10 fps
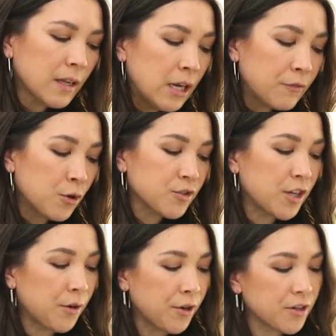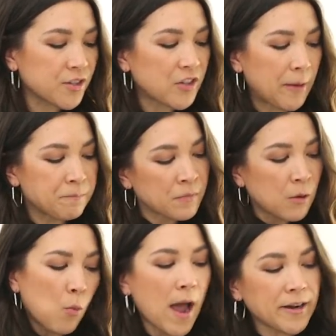Now, of course, I know you're gonna say,
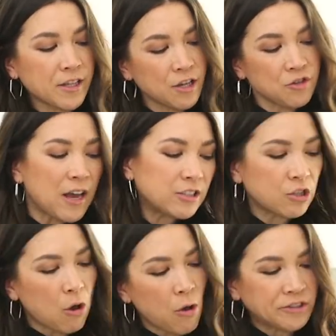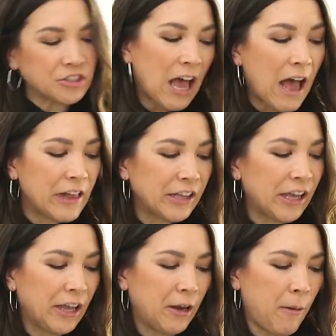why didn't you dress the whole
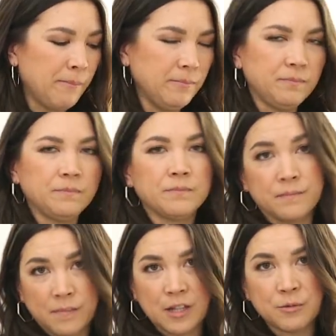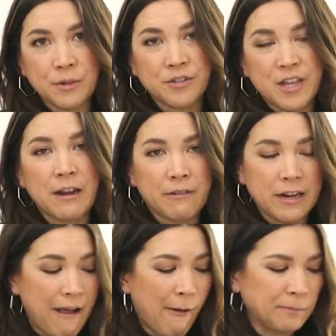salad? That's what you're saying
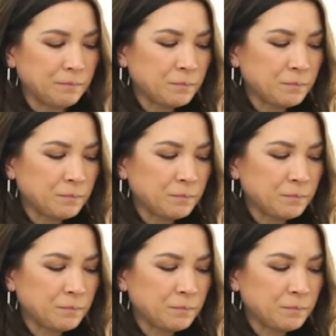right now.